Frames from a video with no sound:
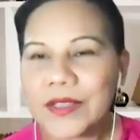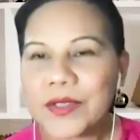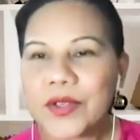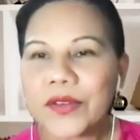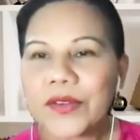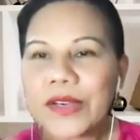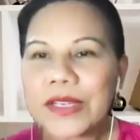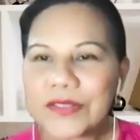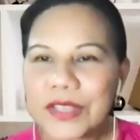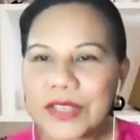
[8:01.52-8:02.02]
So
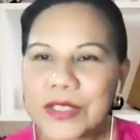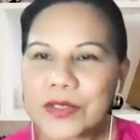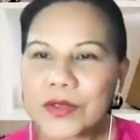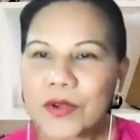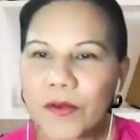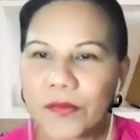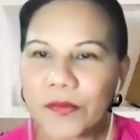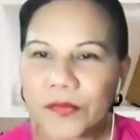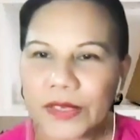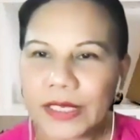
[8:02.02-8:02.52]
grade 3 is
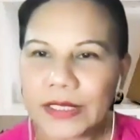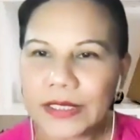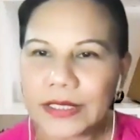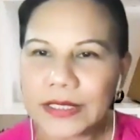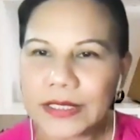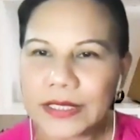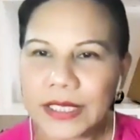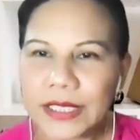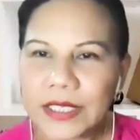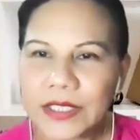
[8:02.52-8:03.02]
often an
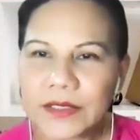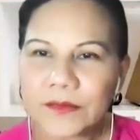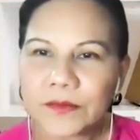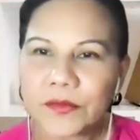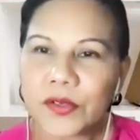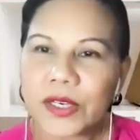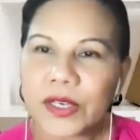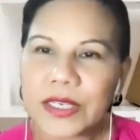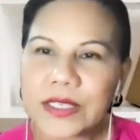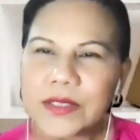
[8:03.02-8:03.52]
indication
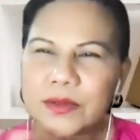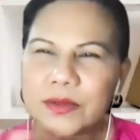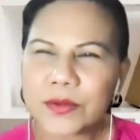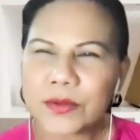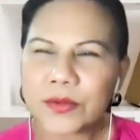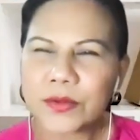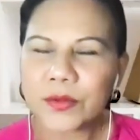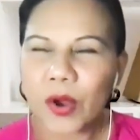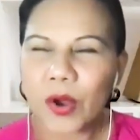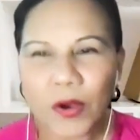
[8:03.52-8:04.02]
for us
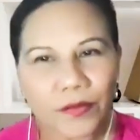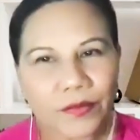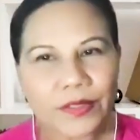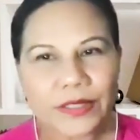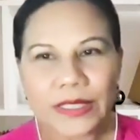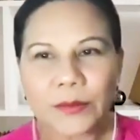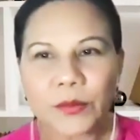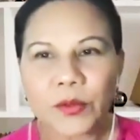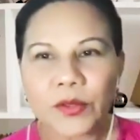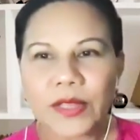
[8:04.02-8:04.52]
to offer
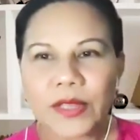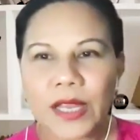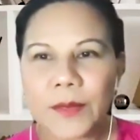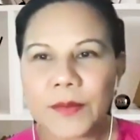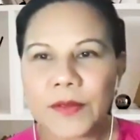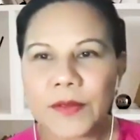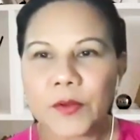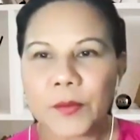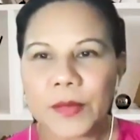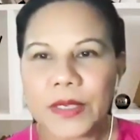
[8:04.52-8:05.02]

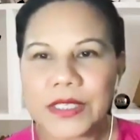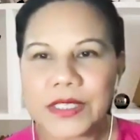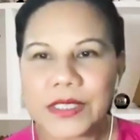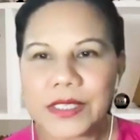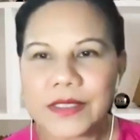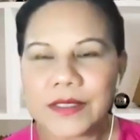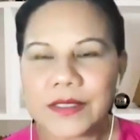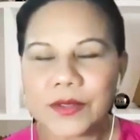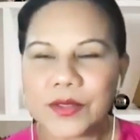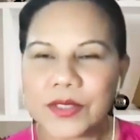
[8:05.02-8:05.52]
chemotherapy for
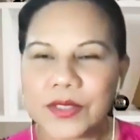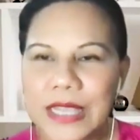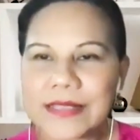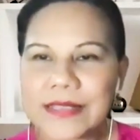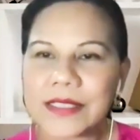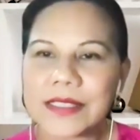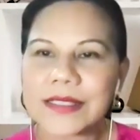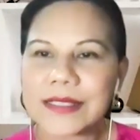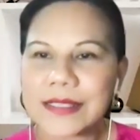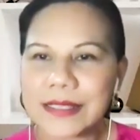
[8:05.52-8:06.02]
patients. So
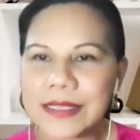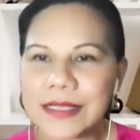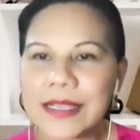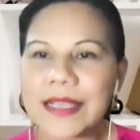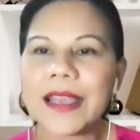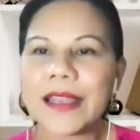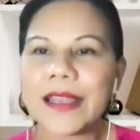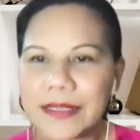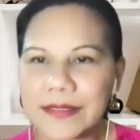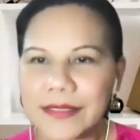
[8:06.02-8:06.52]
that's just
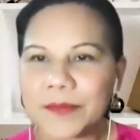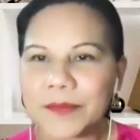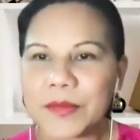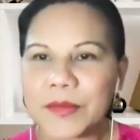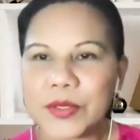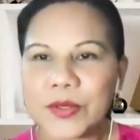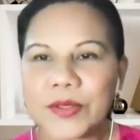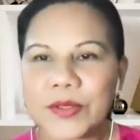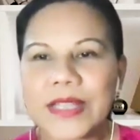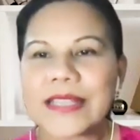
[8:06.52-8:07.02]
an
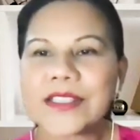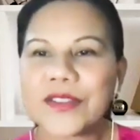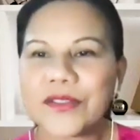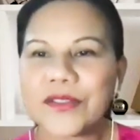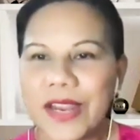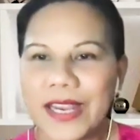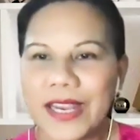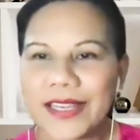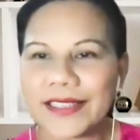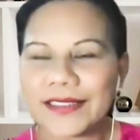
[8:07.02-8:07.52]
example. So that's
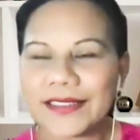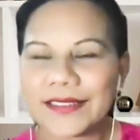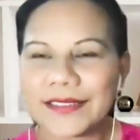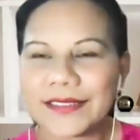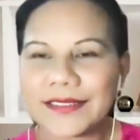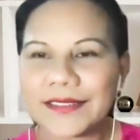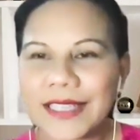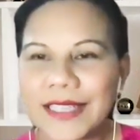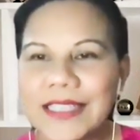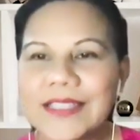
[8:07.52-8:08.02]
grade.
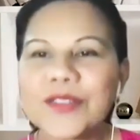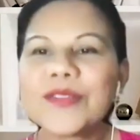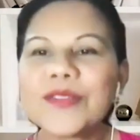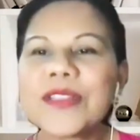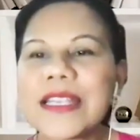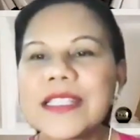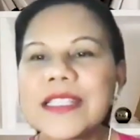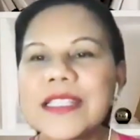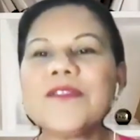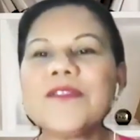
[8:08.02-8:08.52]
Okay, so
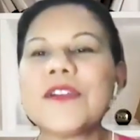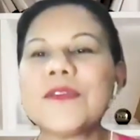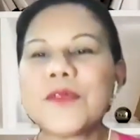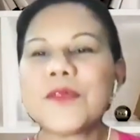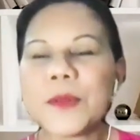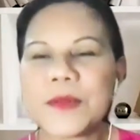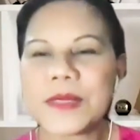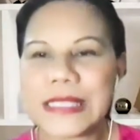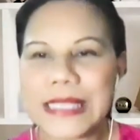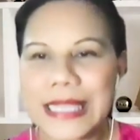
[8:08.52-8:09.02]
that's different
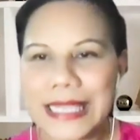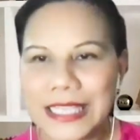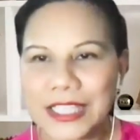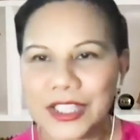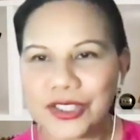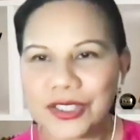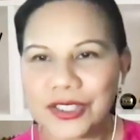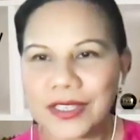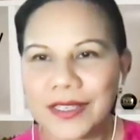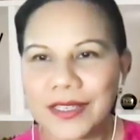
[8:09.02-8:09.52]
from
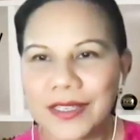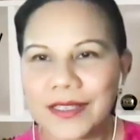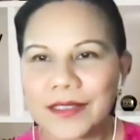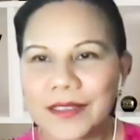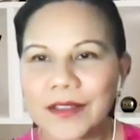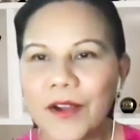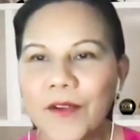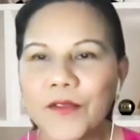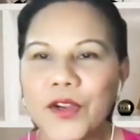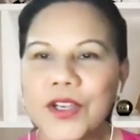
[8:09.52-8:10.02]
stage.
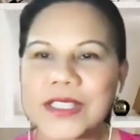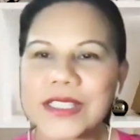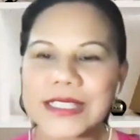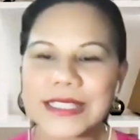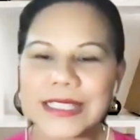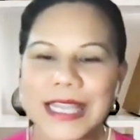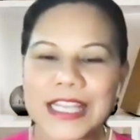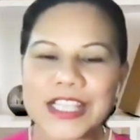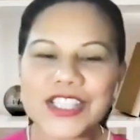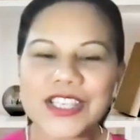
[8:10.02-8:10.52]
Of course,
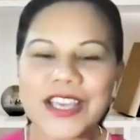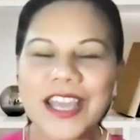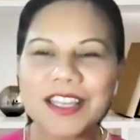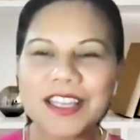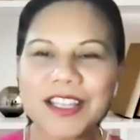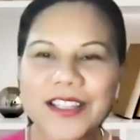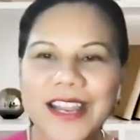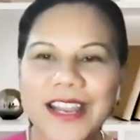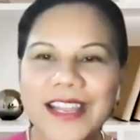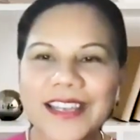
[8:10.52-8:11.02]
stage
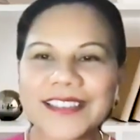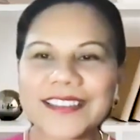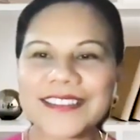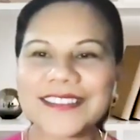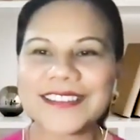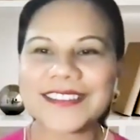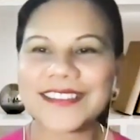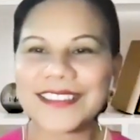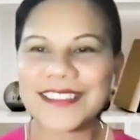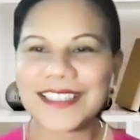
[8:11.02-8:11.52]
and grade
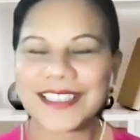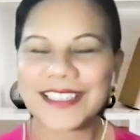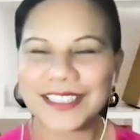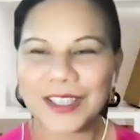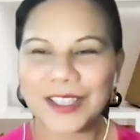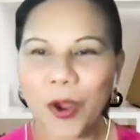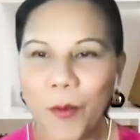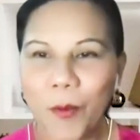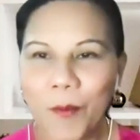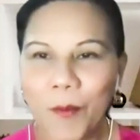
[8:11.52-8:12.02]

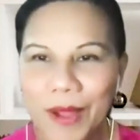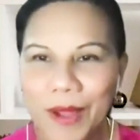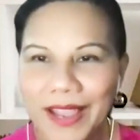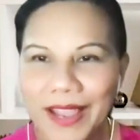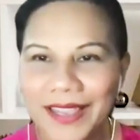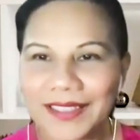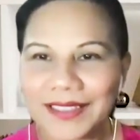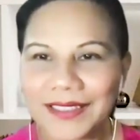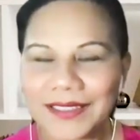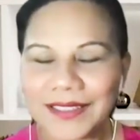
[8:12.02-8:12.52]

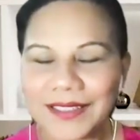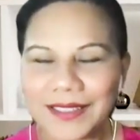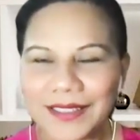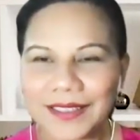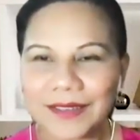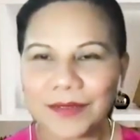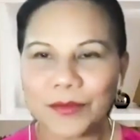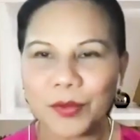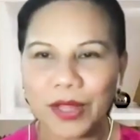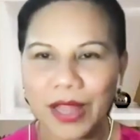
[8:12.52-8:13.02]
combined
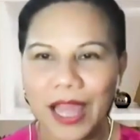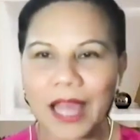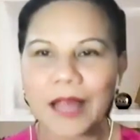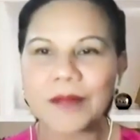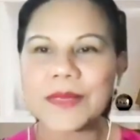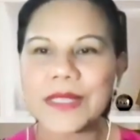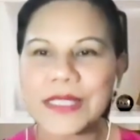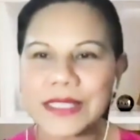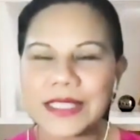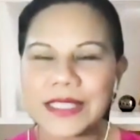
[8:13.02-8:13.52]
will
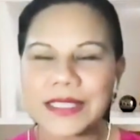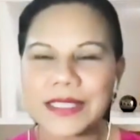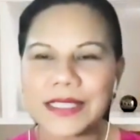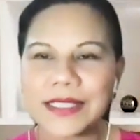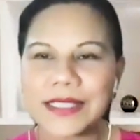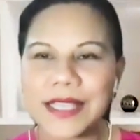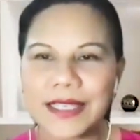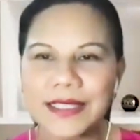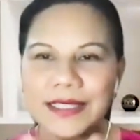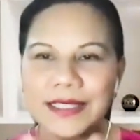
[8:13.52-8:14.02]
help us in
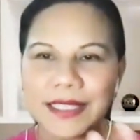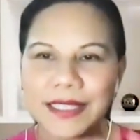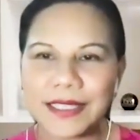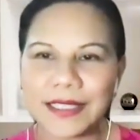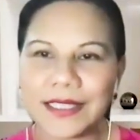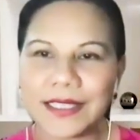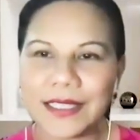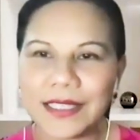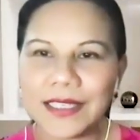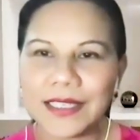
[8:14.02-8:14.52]

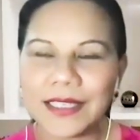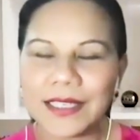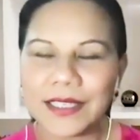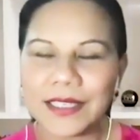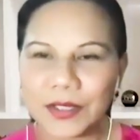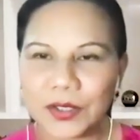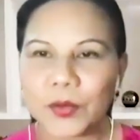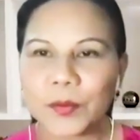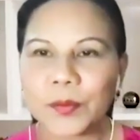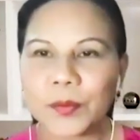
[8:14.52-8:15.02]
deciding
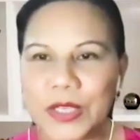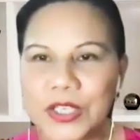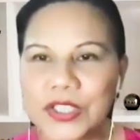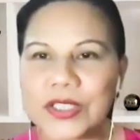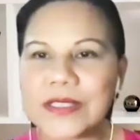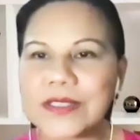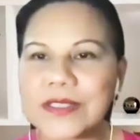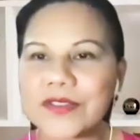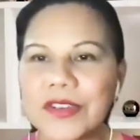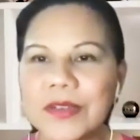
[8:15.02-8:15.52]

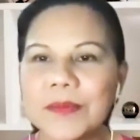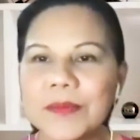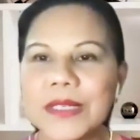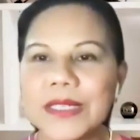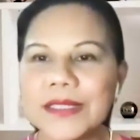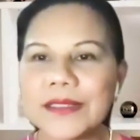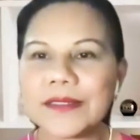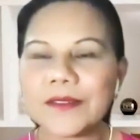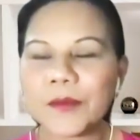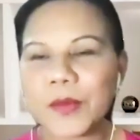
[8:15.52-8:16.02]
patient's
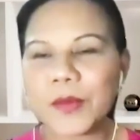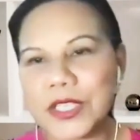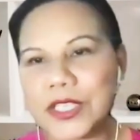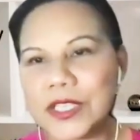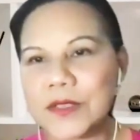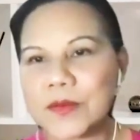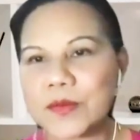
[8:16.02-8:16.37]
treatment or patient's